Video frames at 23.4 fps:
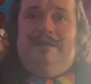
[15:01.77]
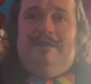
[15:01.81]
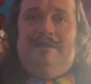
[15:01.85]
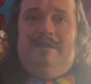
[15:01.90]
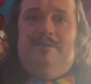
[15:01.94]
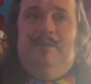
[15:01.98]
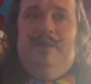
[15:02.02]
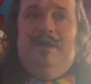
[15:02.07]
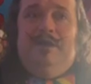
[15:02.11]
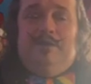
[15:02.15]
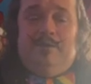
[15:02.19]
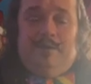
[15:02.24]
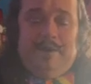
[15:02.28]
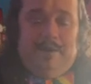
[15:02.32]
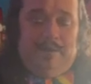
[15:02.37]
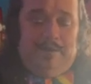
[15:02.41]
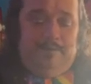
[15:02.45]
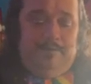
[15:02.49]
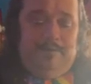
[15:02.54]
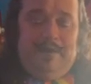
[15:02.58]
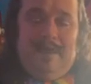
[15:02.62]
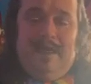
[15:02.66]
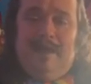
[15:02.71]

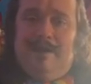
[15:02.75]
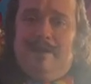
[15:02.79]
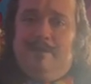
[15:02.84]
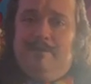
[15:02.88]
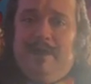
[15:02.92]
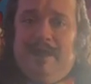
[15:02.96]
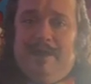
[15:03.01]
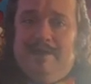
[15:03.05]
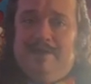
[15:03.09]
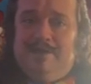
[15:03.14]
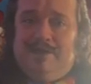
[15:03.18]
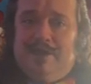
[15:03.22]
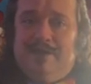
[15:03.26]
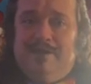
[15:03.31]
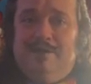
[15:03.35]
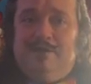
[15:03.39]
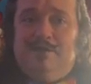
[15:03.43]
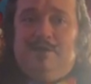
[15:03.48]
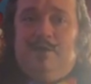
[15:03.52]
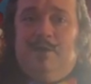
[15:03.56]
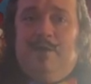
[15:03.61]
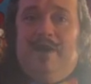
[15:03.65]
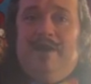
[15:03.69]
between getting
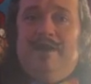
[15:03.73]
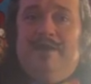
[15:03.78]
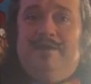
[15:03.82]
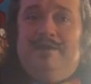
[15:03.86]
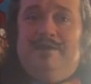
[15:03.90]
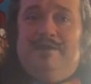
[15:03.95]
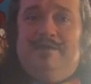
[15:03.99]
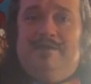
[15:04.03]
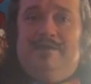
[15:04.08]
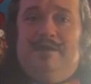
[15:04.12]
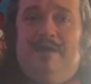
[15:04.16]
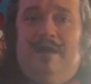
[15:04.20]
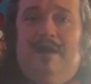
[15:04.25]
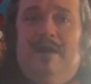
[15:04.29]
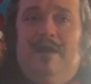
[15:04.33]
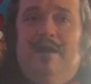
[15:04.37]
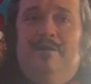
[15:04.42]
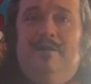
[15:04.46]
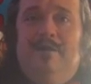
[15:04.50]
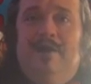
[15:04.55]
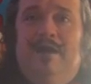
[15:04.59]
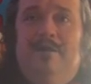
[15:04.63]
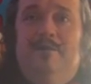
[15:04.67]
meningitis twice,
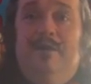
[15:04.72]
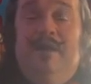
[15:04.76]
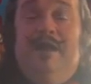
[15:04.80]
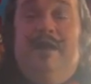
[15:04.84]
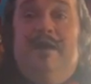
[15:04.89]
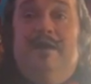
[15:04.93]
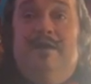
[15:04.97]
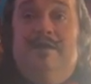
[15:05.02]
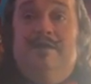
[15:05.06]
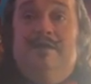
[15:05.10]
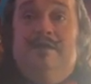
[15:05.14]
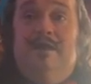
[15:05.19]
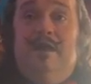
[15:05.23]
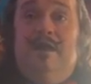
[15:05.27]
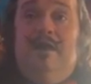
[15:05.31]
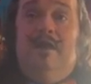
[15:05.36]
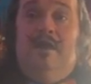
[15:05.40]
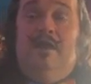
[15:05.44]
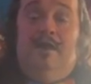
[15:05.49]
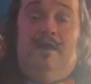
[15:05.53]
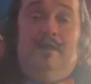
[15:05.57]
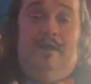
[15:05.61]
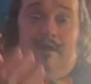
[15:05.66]
and because
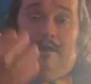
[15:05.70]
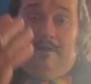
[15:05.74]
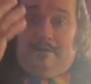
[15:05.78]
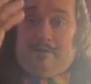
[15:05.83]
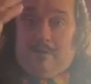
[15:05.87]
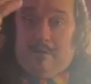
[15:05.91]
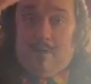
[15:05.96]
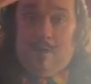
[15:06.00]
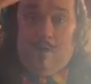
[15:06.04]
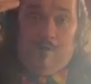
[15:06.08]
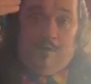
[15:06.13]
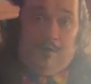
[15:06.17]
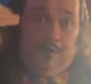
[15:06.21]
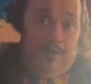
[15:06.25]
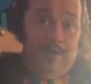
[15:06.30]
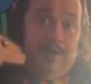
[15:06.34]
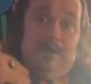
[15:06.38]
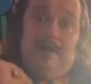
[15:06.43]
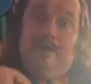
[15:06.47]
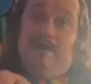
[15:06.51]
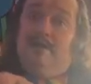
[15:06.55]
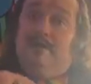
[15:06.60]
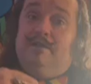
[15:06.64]
over
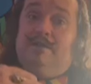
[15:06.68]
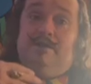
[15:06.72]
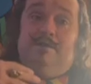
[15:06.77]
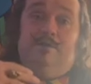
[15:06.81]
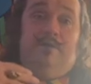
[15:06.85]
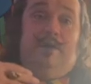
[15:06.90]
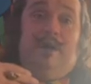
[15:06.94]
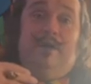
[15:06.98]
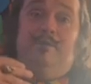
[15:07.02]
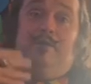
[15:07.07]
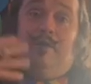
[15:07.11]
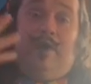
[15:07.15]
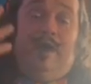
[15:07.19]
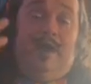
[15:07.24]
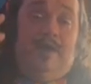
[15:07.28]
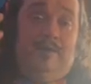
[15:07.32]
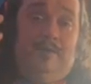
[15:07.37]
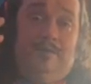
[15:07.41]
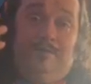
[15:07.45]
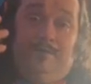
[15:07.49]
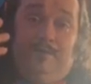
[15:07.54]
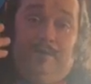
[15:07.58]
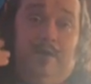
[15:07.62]
the years my
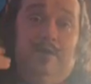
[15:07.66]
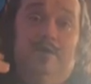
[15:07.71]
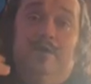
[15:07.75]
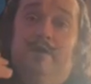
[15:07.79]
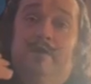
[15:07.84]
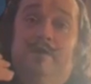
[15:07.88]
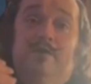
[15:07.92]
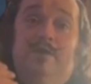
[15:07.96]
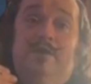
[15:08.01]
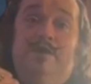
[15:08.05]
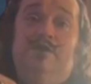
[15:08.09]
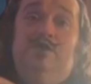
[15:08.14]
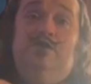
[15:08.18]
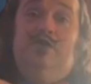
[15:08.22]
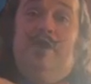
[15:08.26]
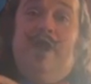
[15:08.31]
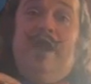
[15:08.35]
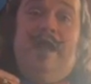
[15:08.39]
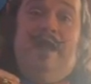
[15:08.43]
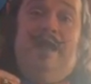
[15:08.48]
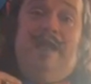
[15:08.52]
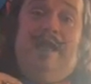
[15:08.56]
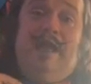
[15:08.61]
brain fluid was
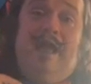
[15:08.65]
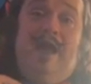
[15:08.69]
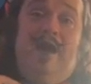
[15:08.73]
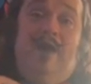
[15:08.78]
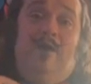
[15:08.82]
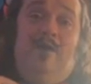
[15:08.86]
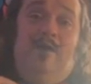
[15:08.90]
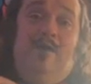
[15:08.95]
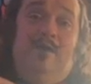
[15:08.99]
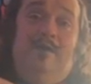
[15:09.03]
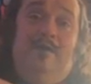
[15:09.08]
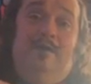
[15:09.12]
draining out,